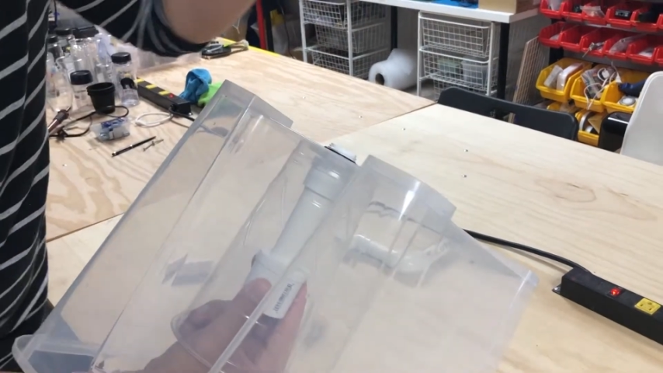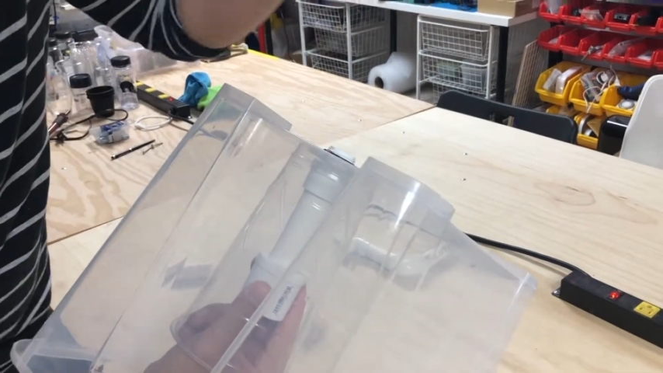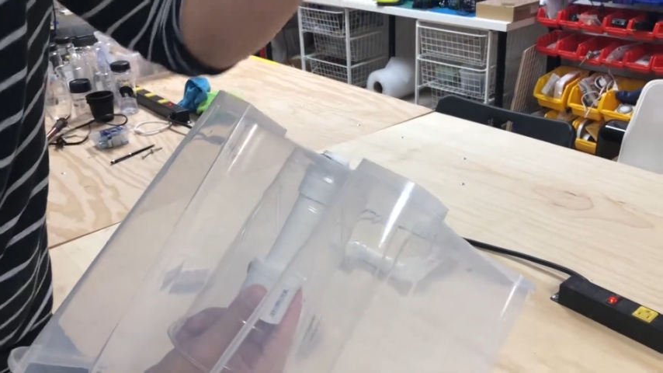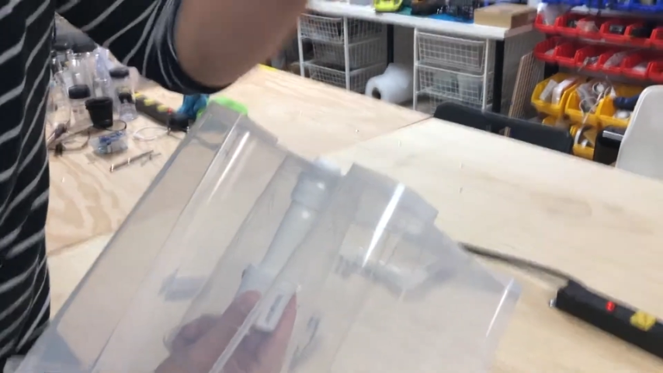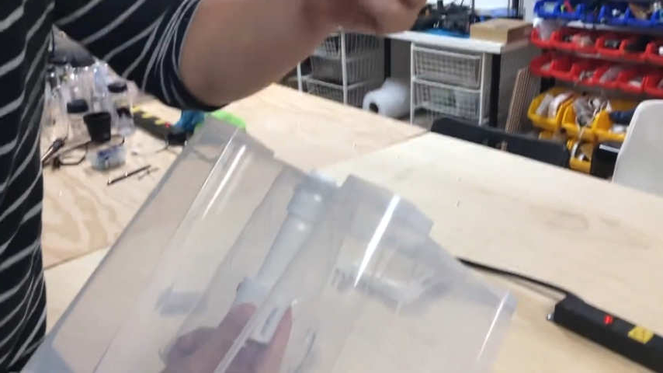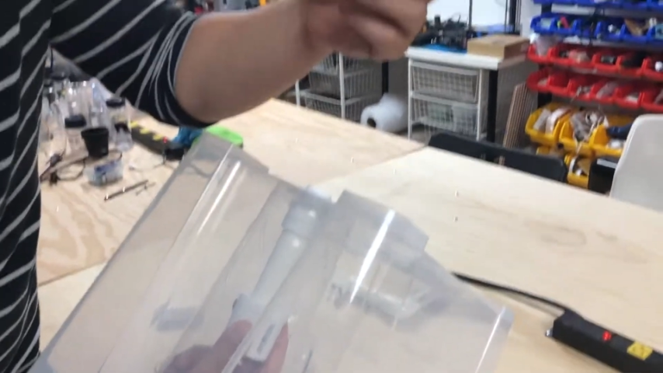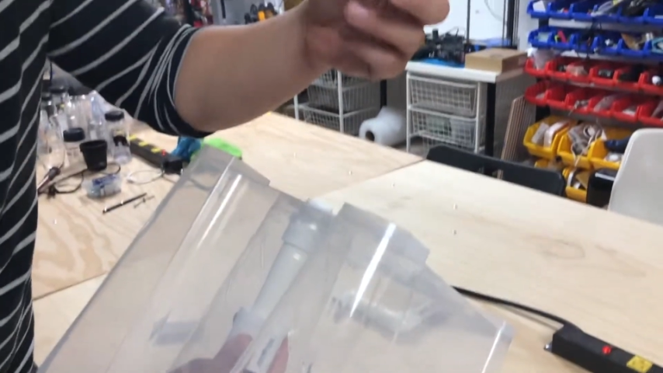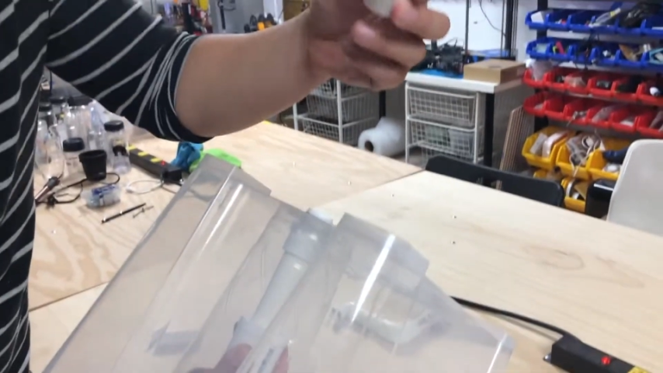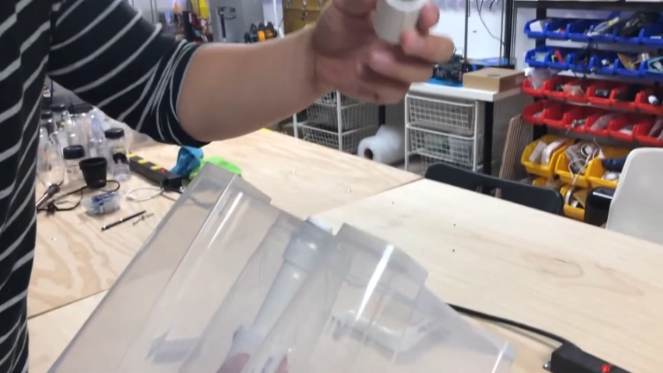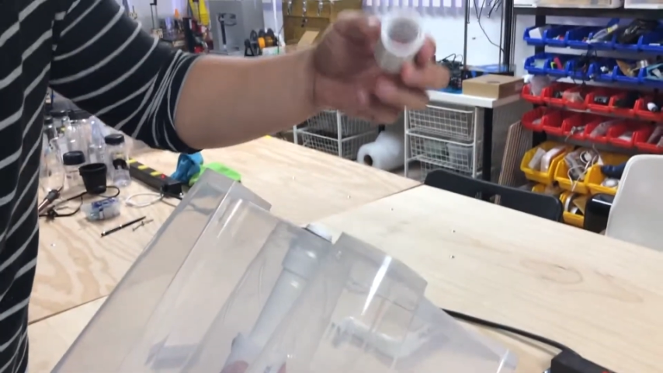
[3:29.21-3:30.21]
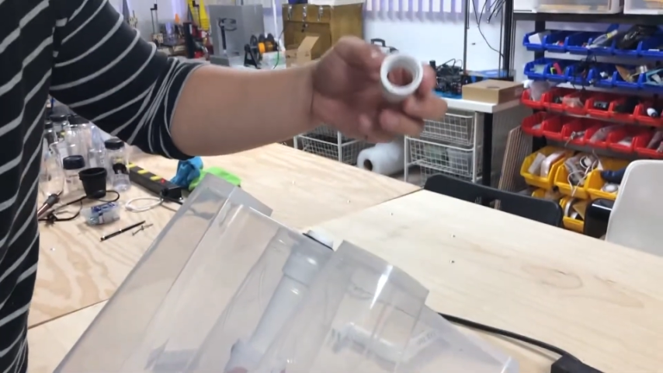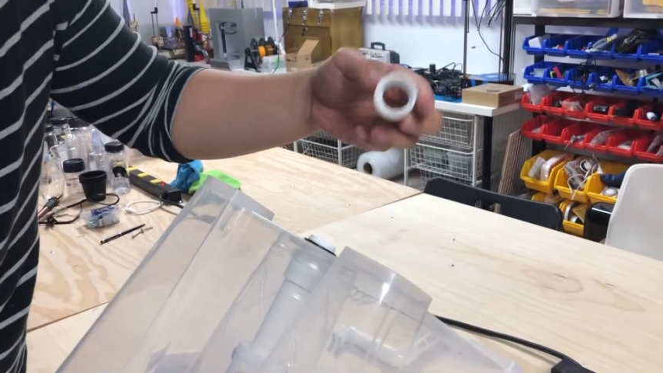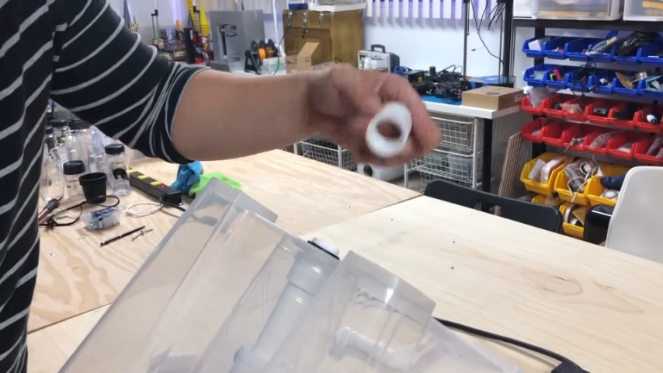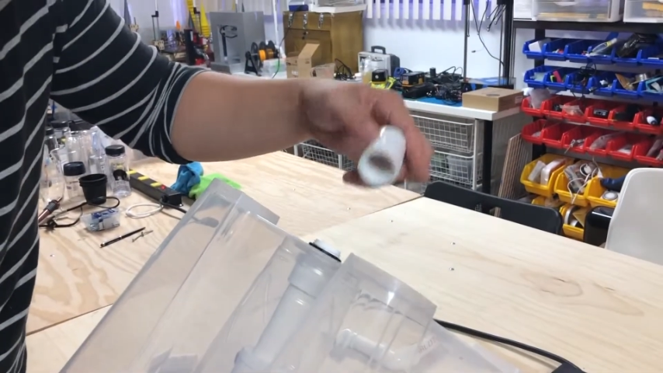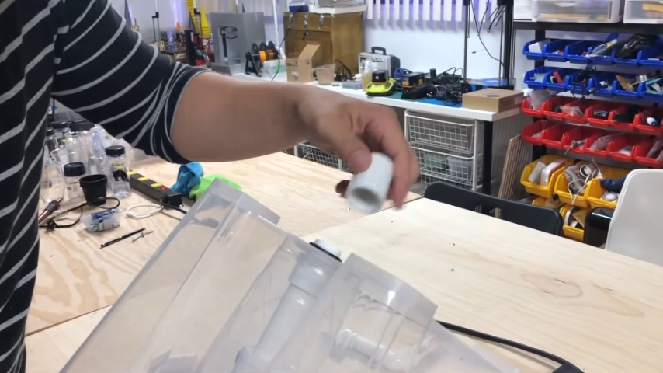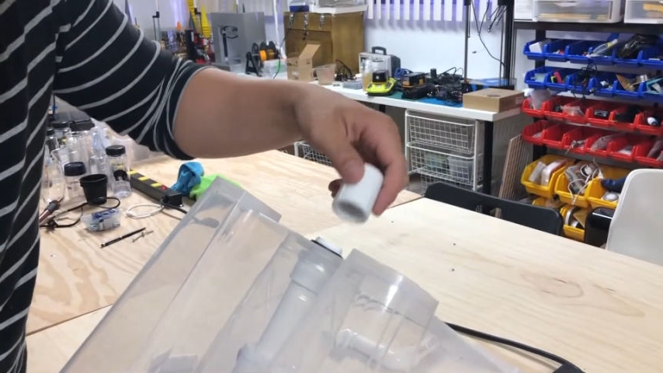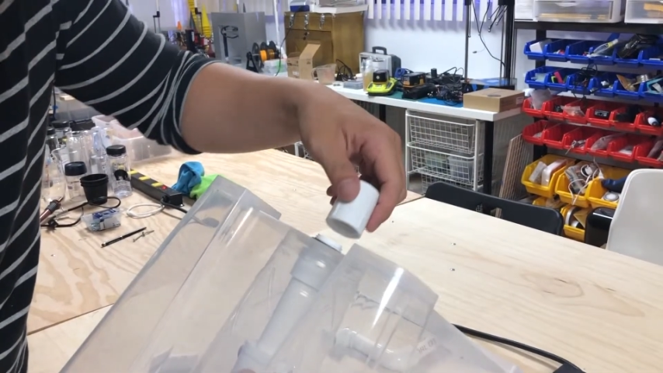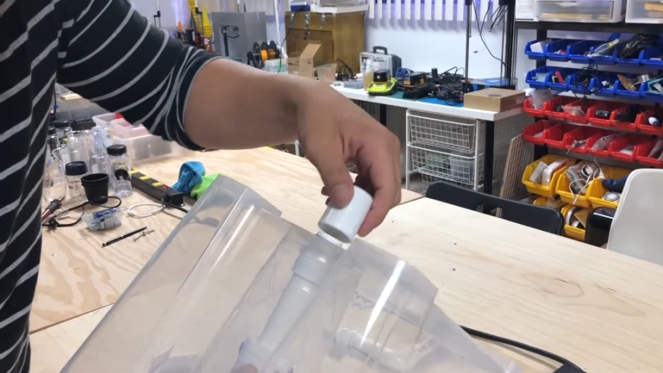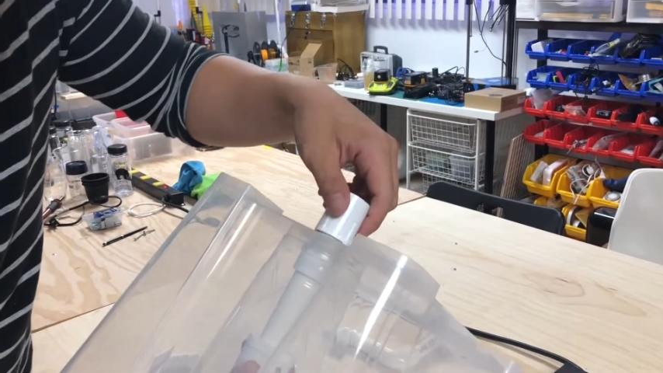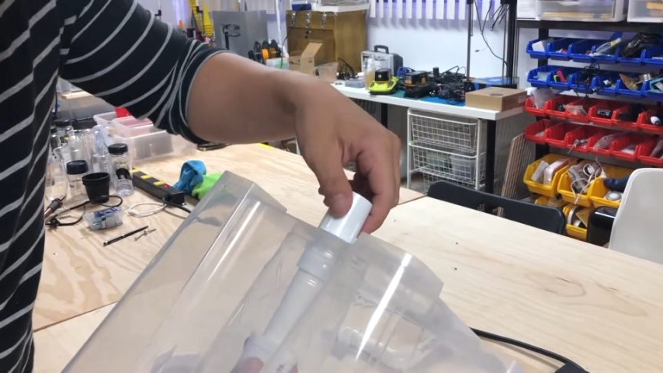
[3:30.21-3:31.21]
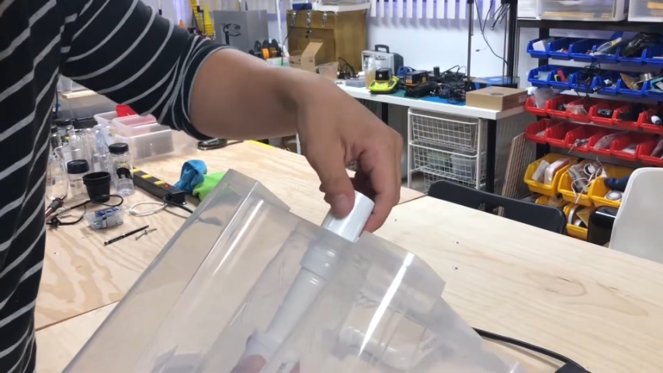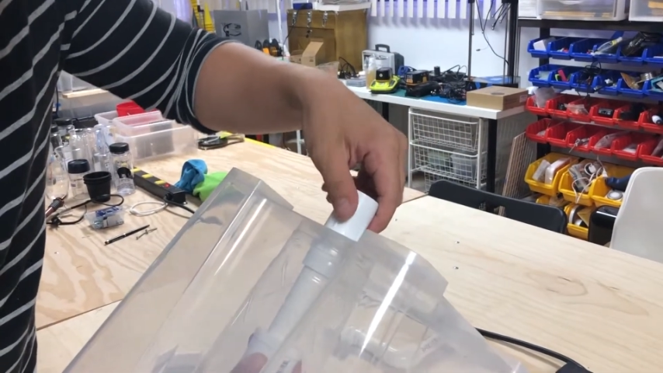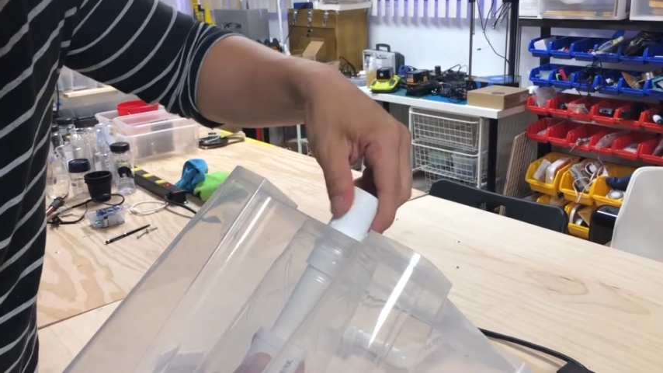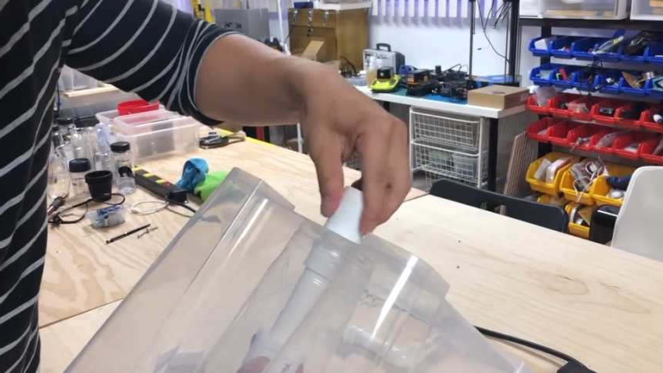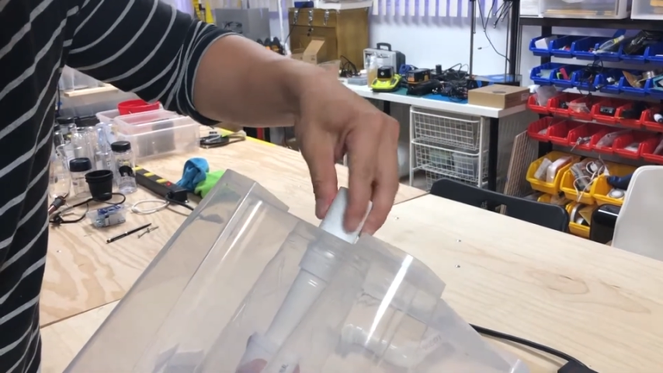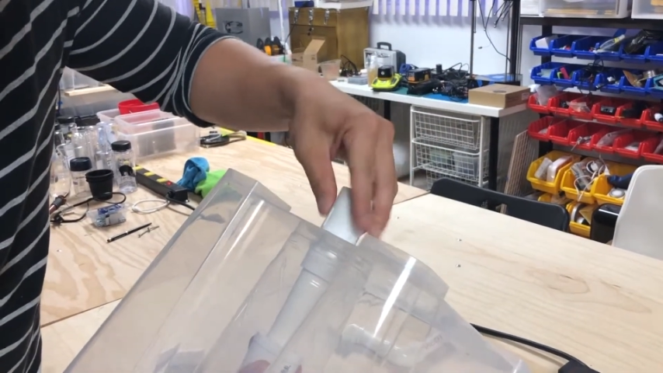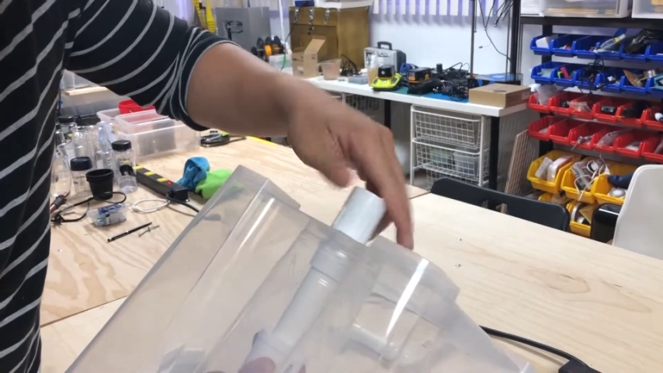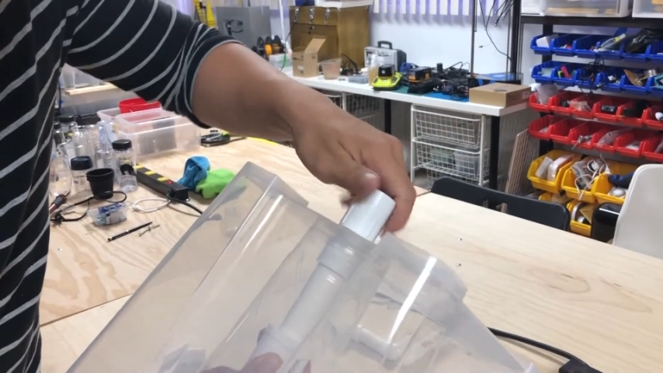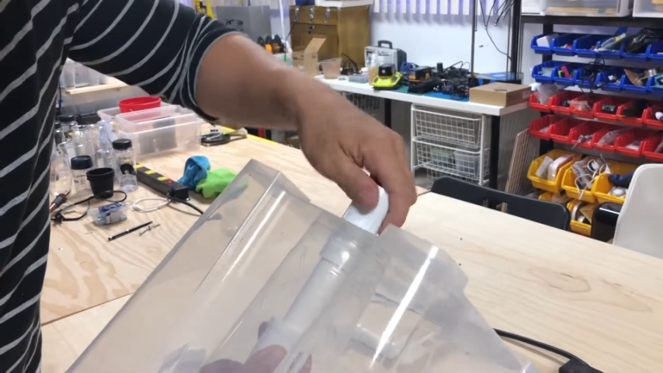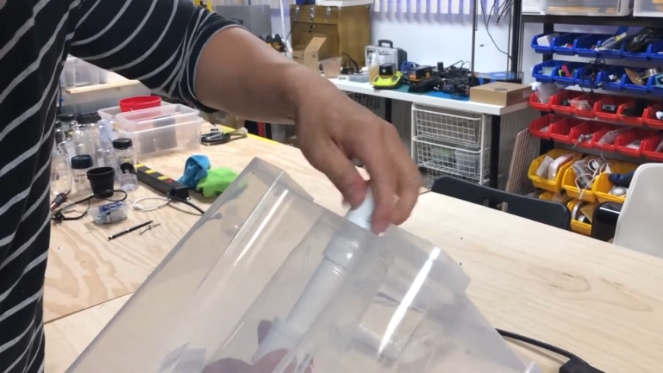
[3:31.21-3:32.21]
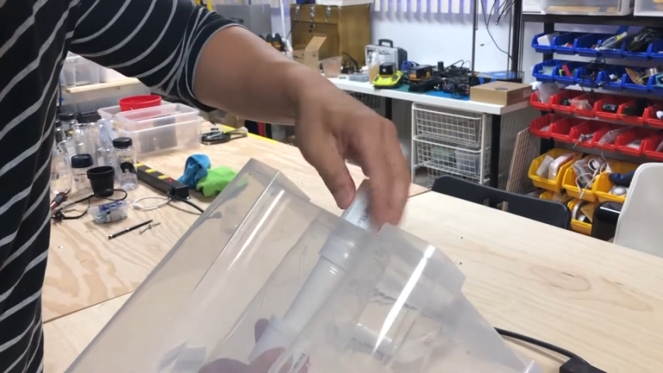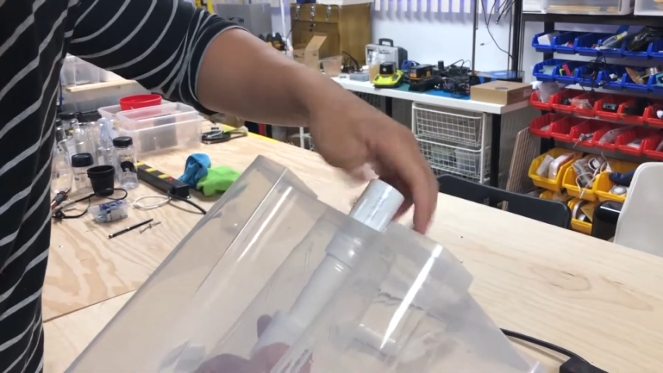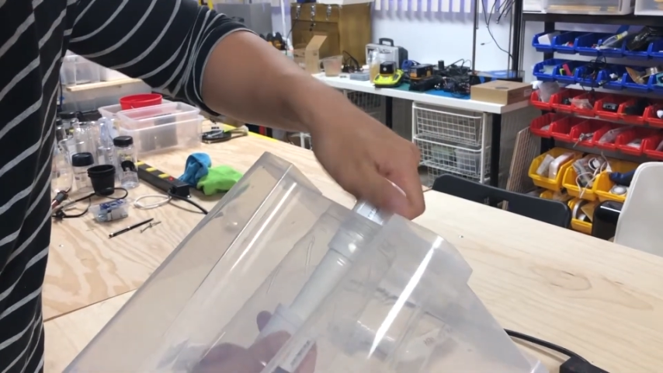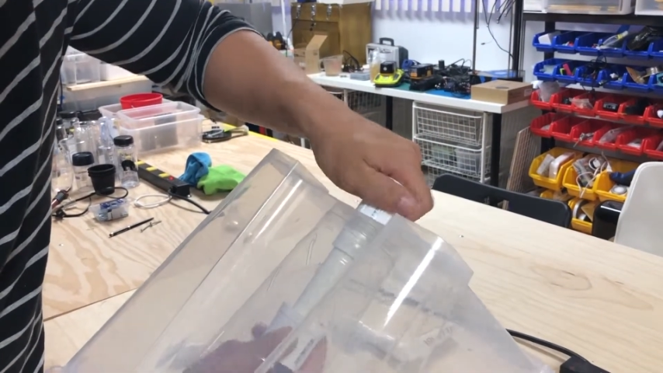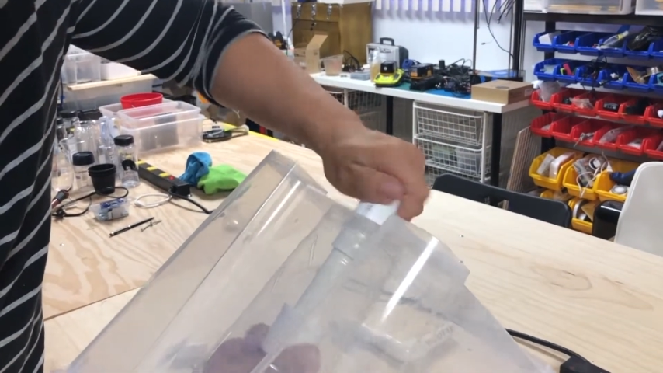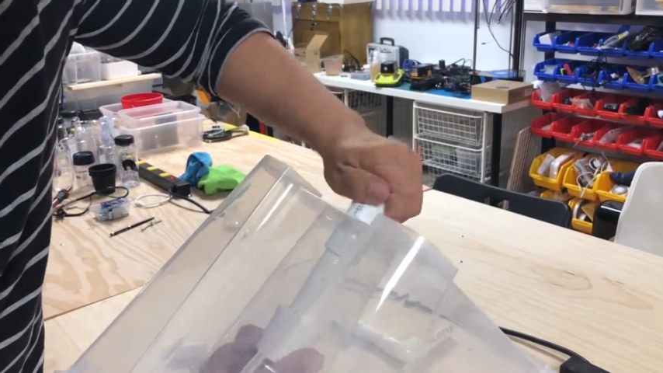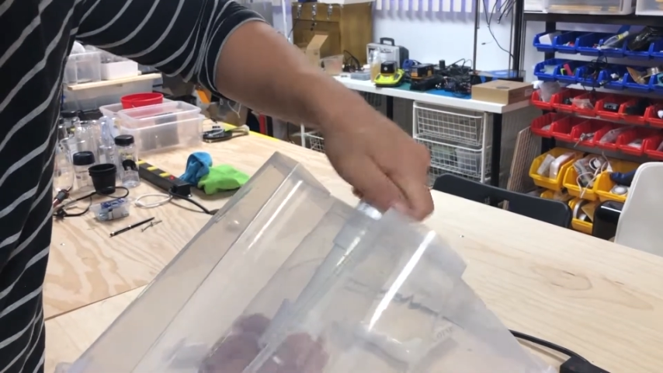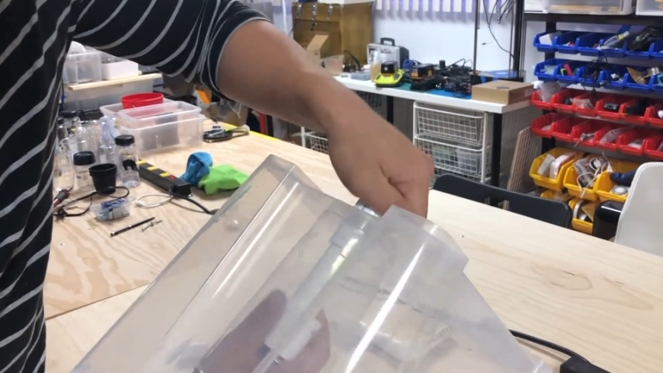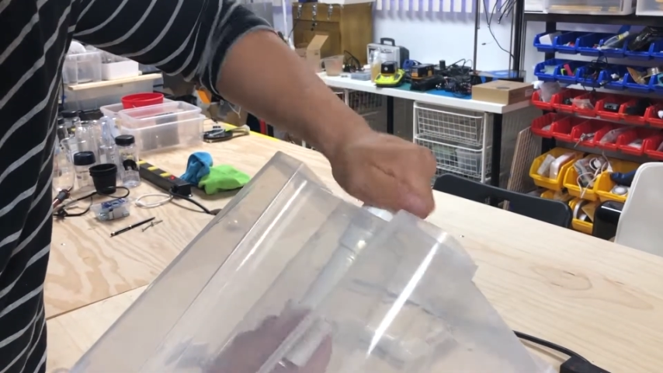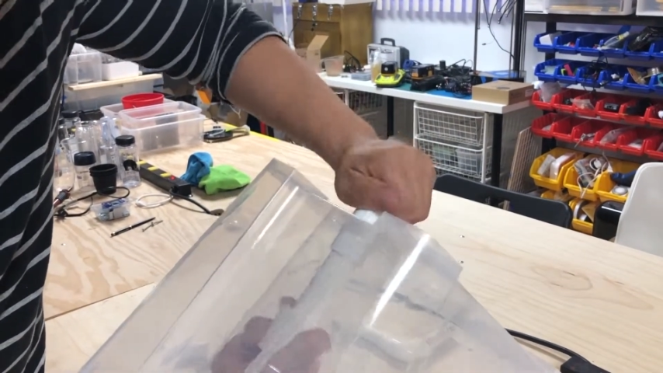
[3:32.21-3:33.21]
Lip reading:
(no speaker visible)